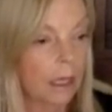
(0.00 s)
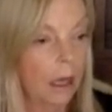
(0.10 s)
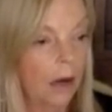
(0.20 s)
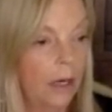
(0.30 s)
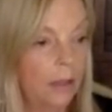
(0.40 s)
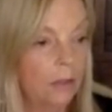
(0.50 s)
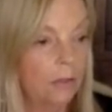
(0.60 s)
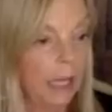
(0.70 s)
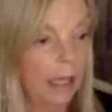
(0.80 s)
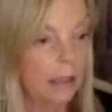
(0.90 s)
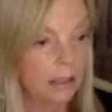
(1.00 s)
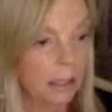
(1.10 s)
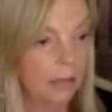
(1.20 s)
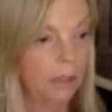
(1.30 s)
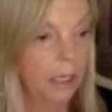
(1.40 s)
All right. Does
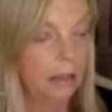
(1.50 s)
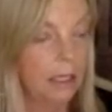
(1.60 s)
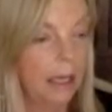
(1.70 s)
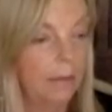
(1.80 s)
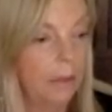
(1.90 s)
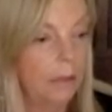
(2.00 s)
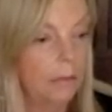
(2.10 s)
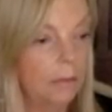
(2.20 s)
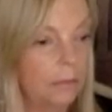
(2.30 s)
anyone else have